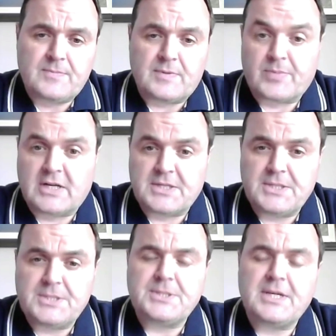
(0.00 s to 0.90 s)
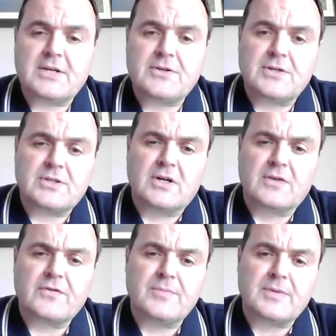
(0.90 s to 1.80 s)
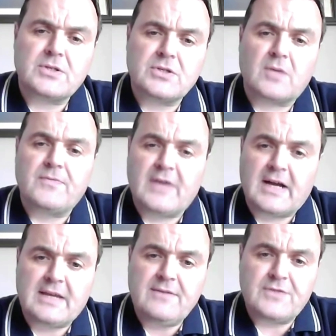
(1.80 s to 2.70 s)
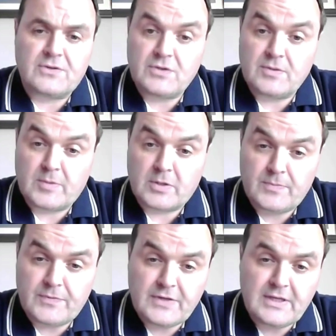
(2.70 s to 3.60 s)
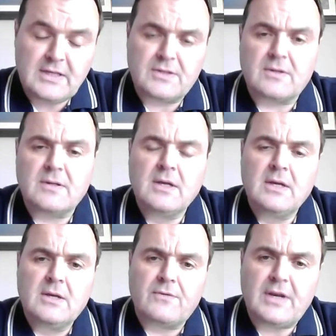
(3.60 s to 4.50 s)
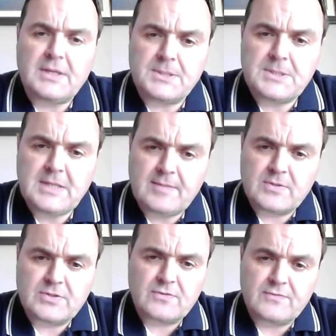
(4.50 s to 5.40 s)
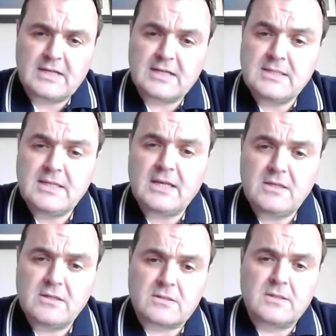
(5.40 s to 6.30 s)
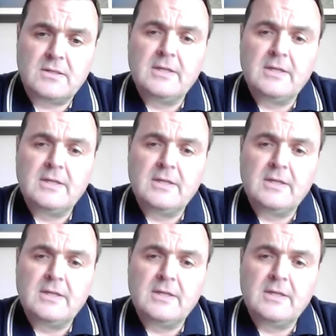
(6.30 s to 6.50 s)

The processing sector has gone from the top 5 down to the bottom 3 in the ratings tables over the last 10 years.